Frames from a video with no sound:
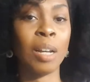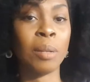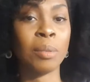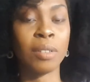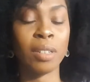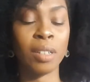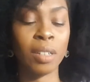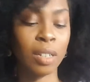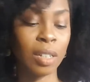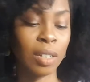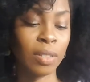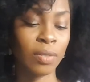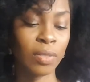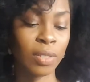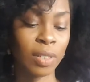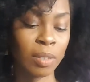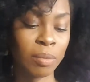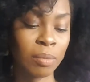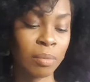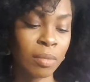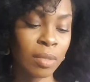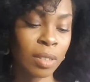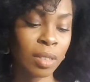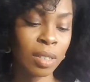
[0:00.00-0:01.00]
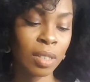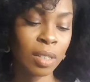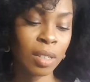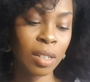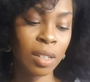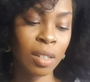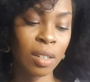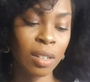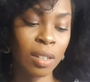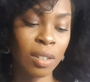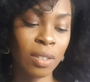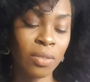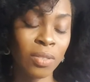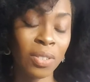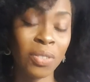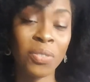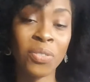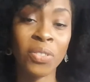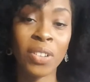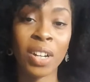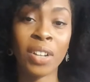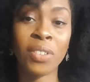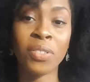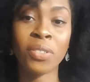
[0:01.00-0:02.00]
I absolutely love them for
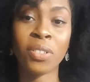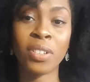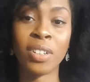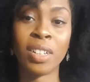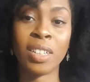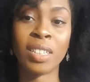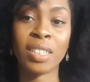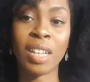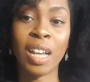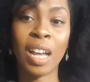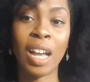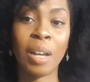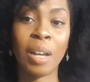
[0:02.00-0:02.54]
five quid, it's